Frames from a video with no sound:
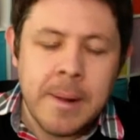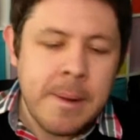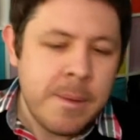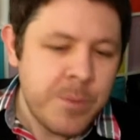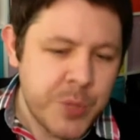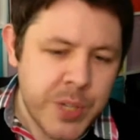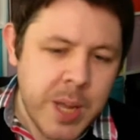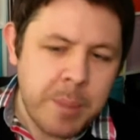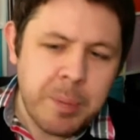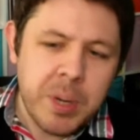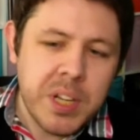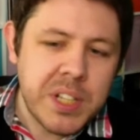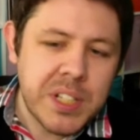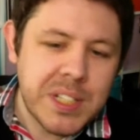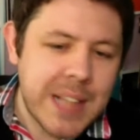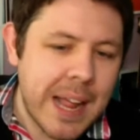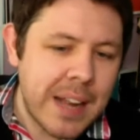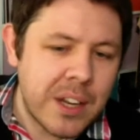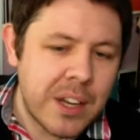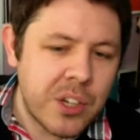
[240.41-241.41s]
So yeah, pretty
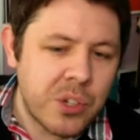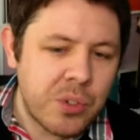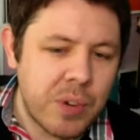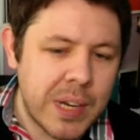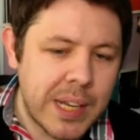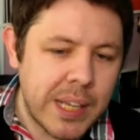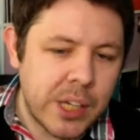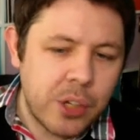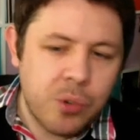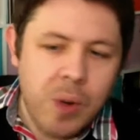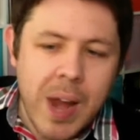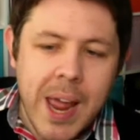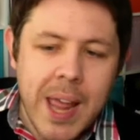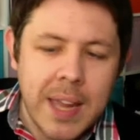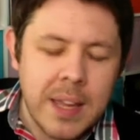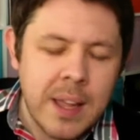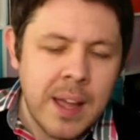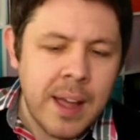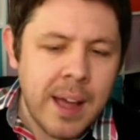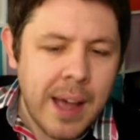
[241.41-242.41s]
standard, really. Grey
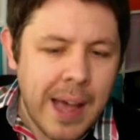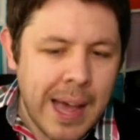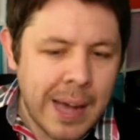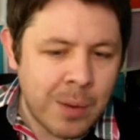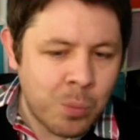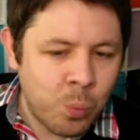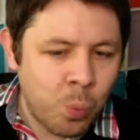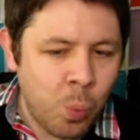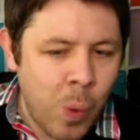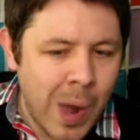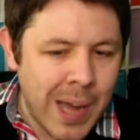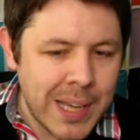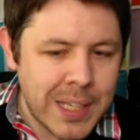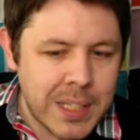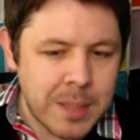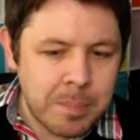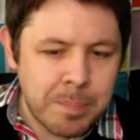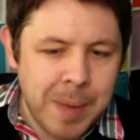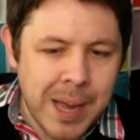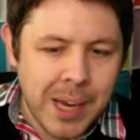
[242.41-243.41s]
and white
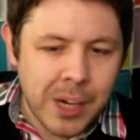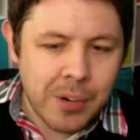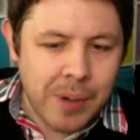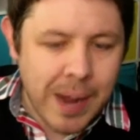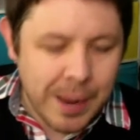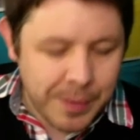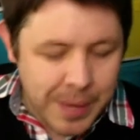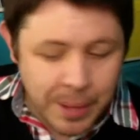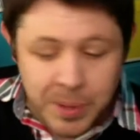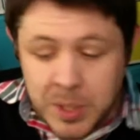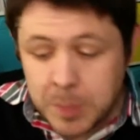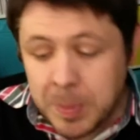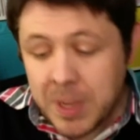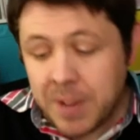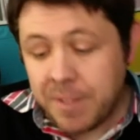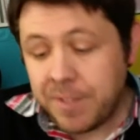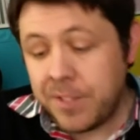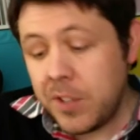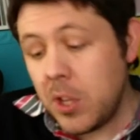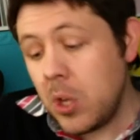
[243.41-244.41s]
background. Now, there's been a
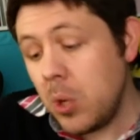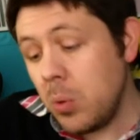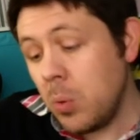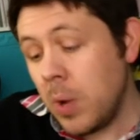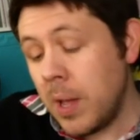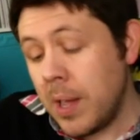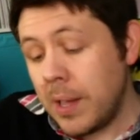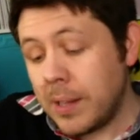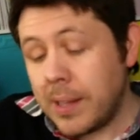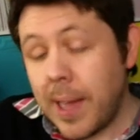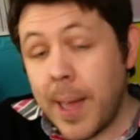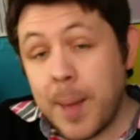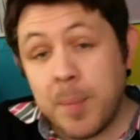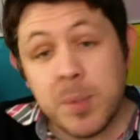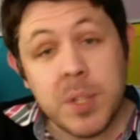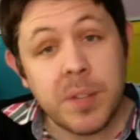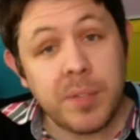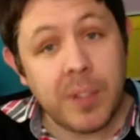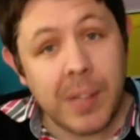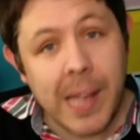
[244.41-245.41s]
few games
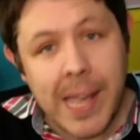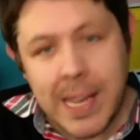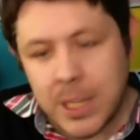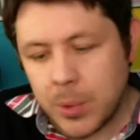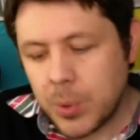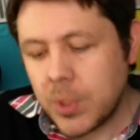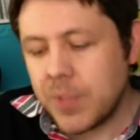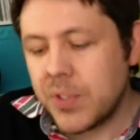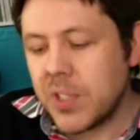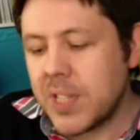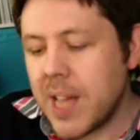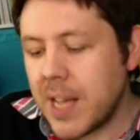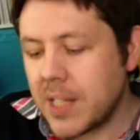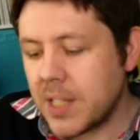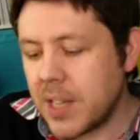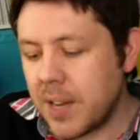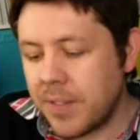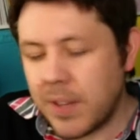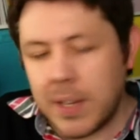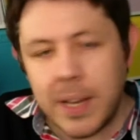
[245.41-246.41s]
of late which have started to
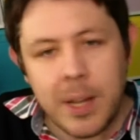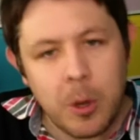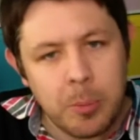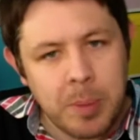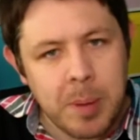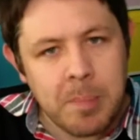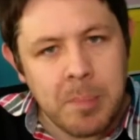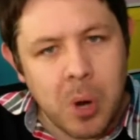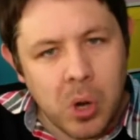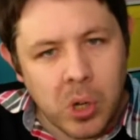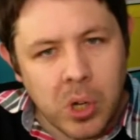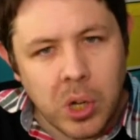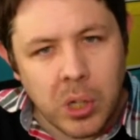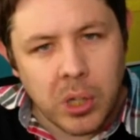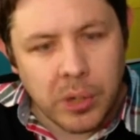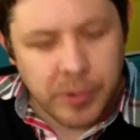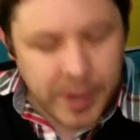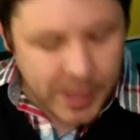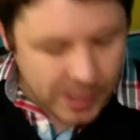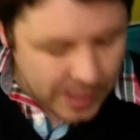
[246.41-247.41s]
have a little bit more
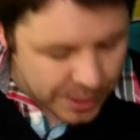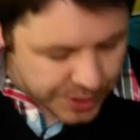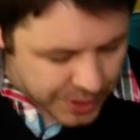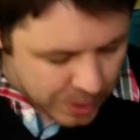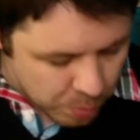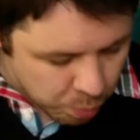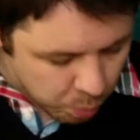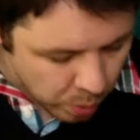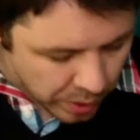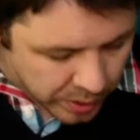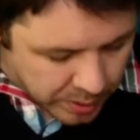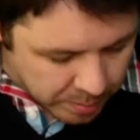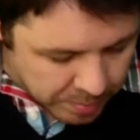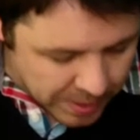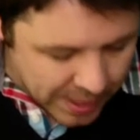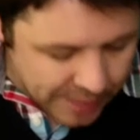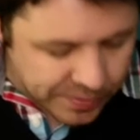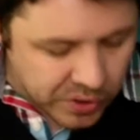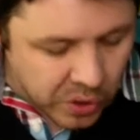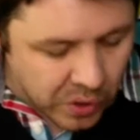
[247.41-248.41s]
colour in. I think one of them that
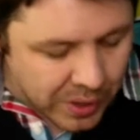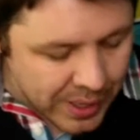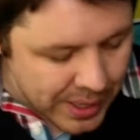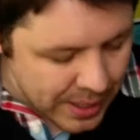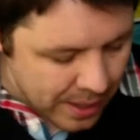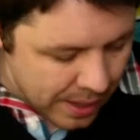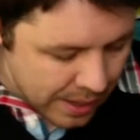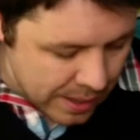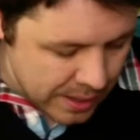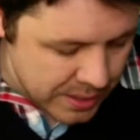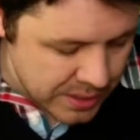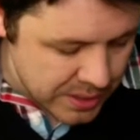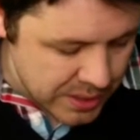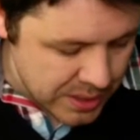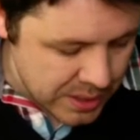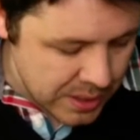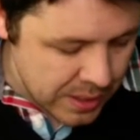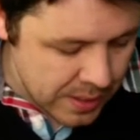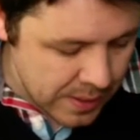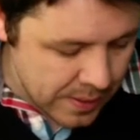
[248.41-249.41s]
I've got here
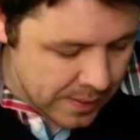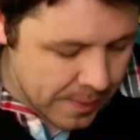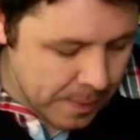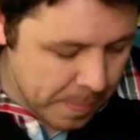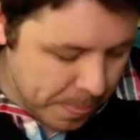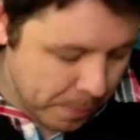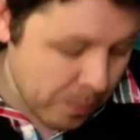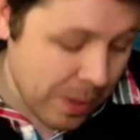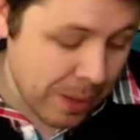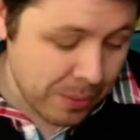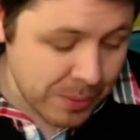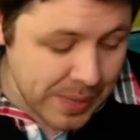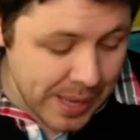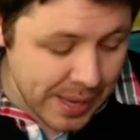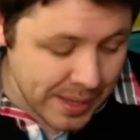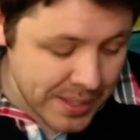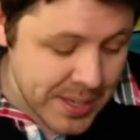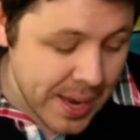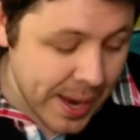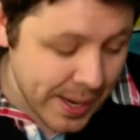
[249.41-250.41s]
has, well, yeah, a
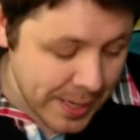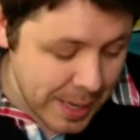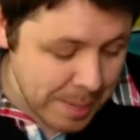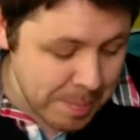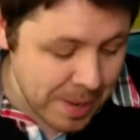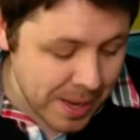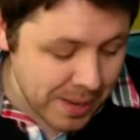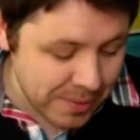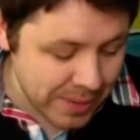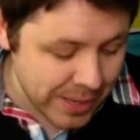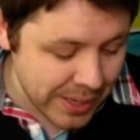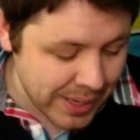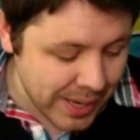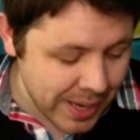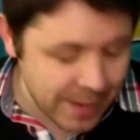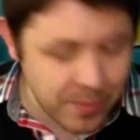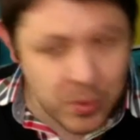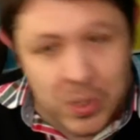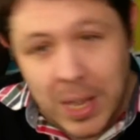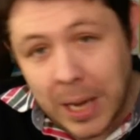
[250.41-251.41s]
tiny bit of like kind
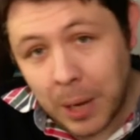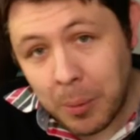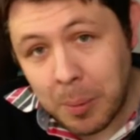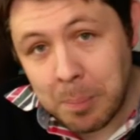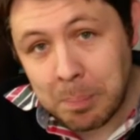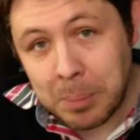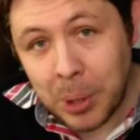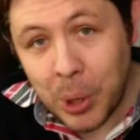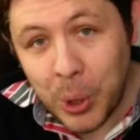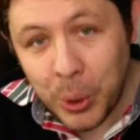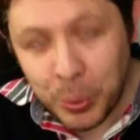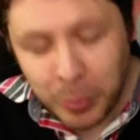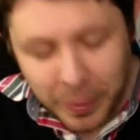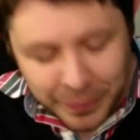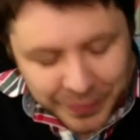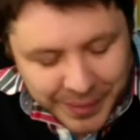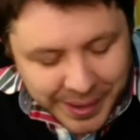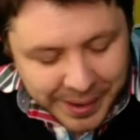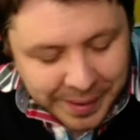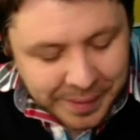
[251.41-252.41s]
of yellow and blue on
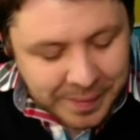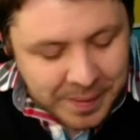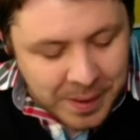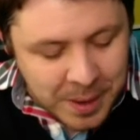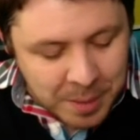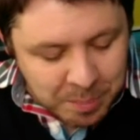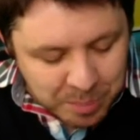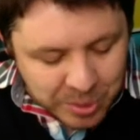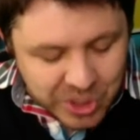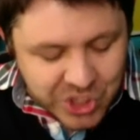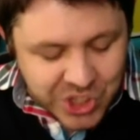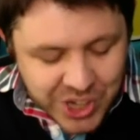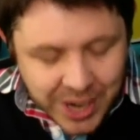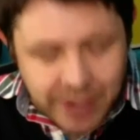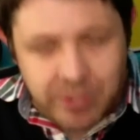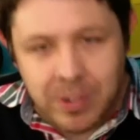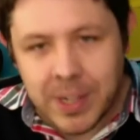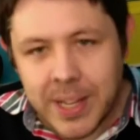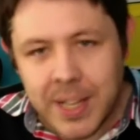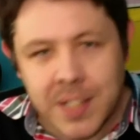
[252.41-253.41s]
there. But
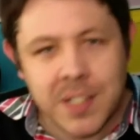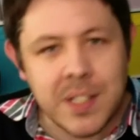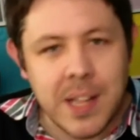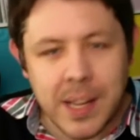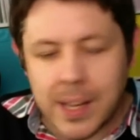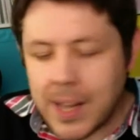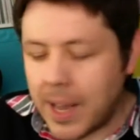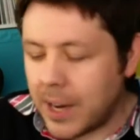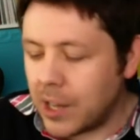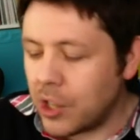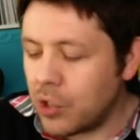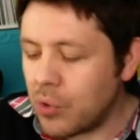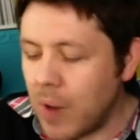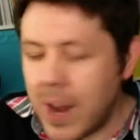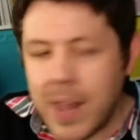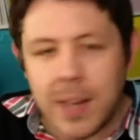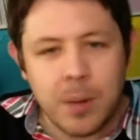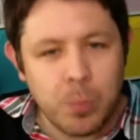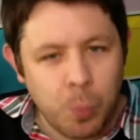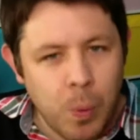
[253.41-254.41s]
generally, it's that kind of
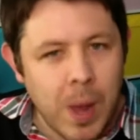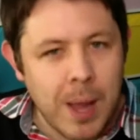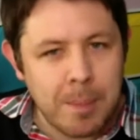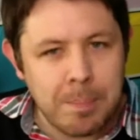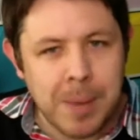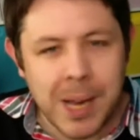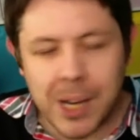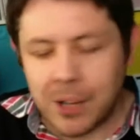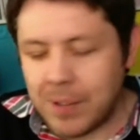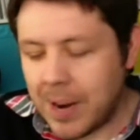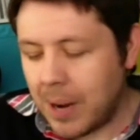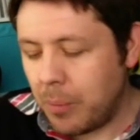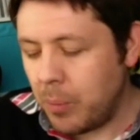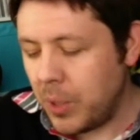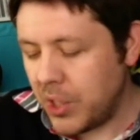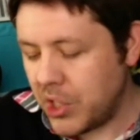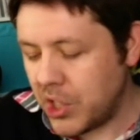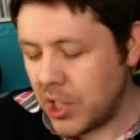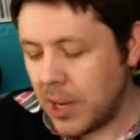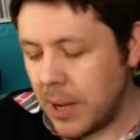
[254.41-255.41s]
grey, white background,
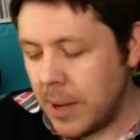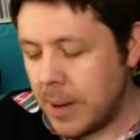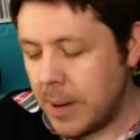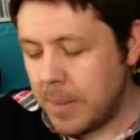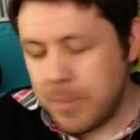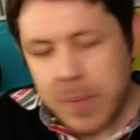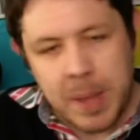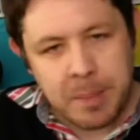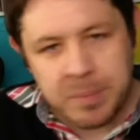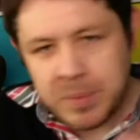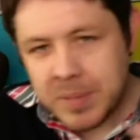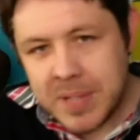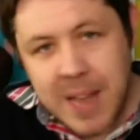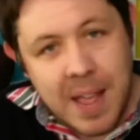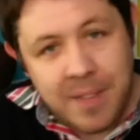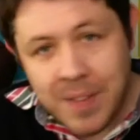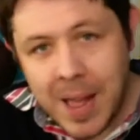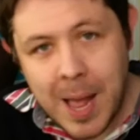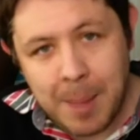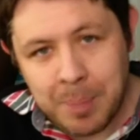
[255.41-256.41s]
which I'm never
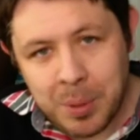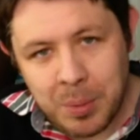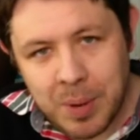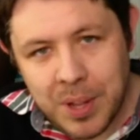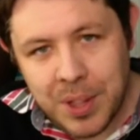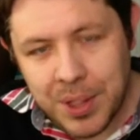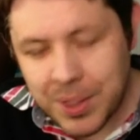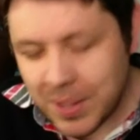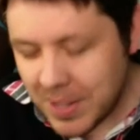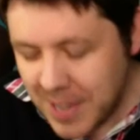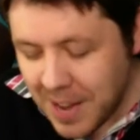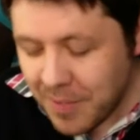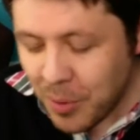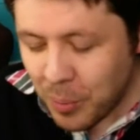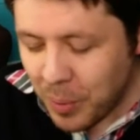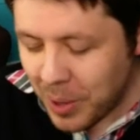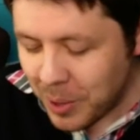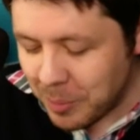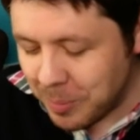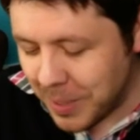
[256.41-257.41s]
happy with, never
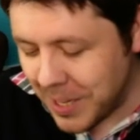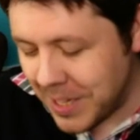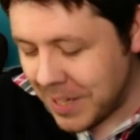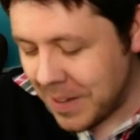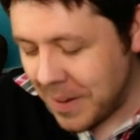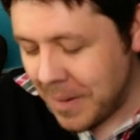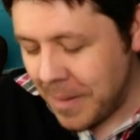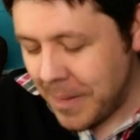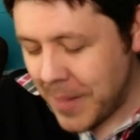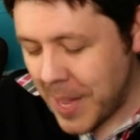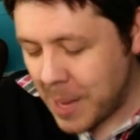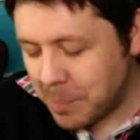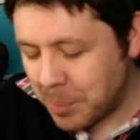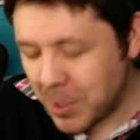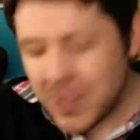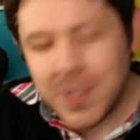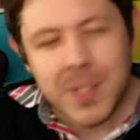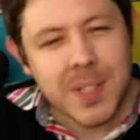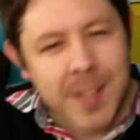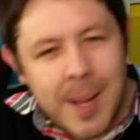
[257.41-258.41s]
will be. But at
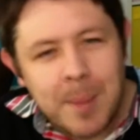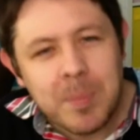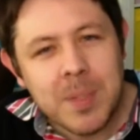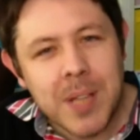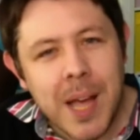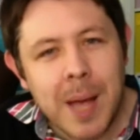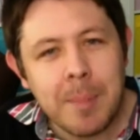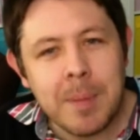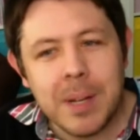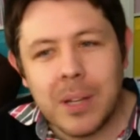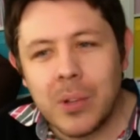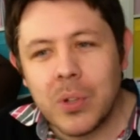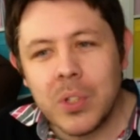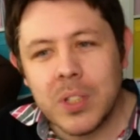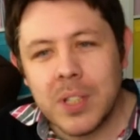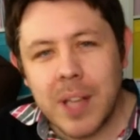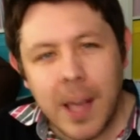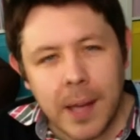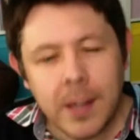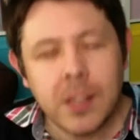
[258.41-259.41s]
the same time, it looks
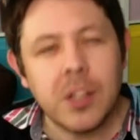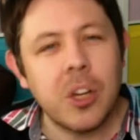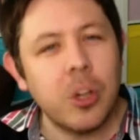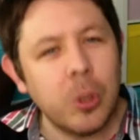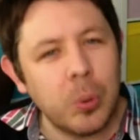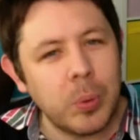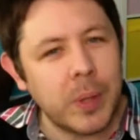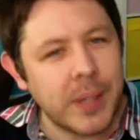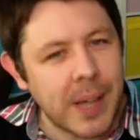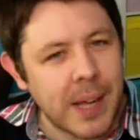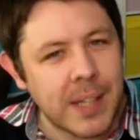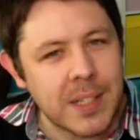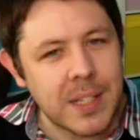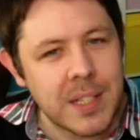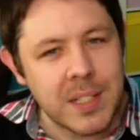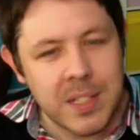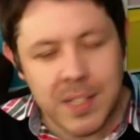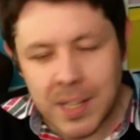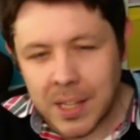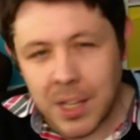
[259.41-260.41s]
kind of cool and
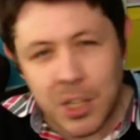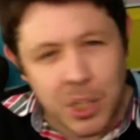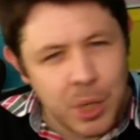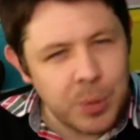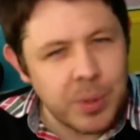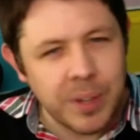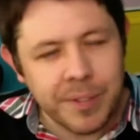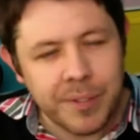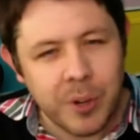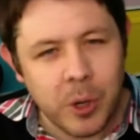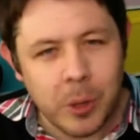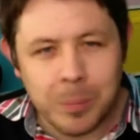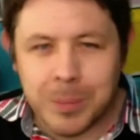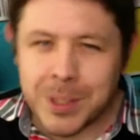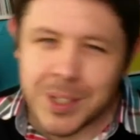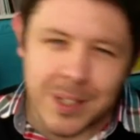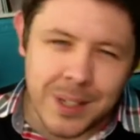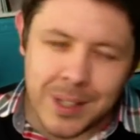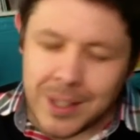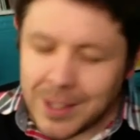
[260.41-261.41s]
artistic and uniformed.
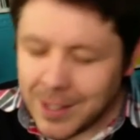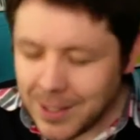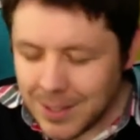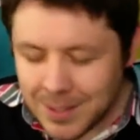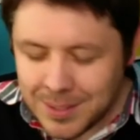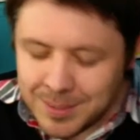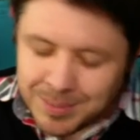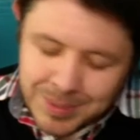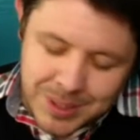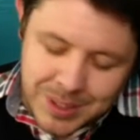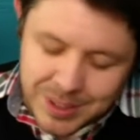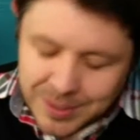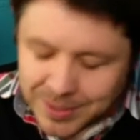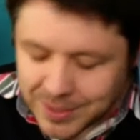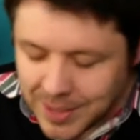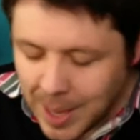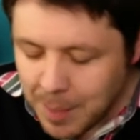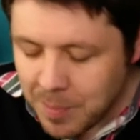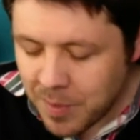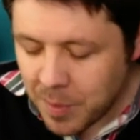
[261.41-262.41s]

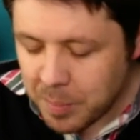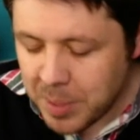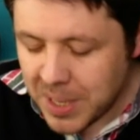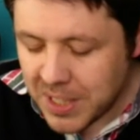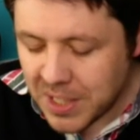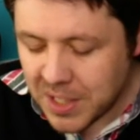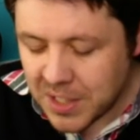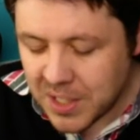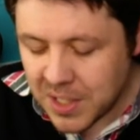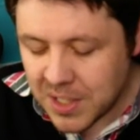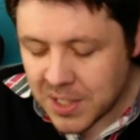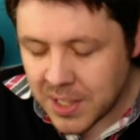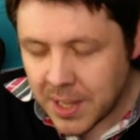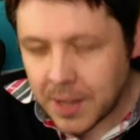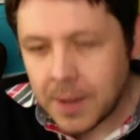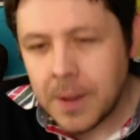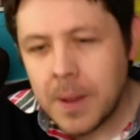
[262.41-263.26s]
Game of opinions, isn't it?